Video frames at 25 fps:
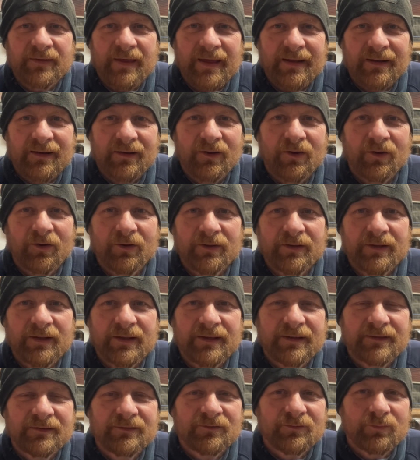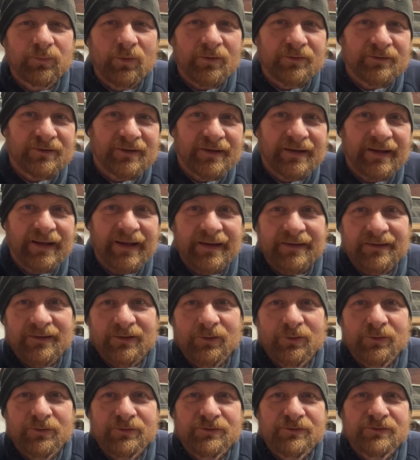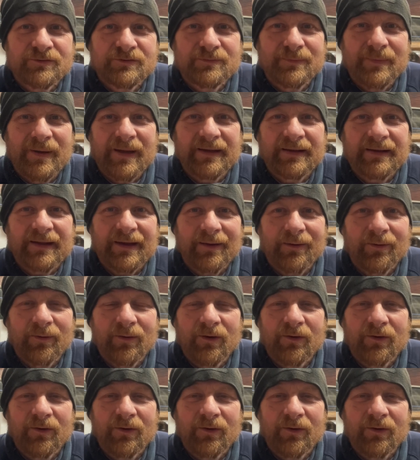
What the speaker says: headlinings, what I was going to get the cushions made out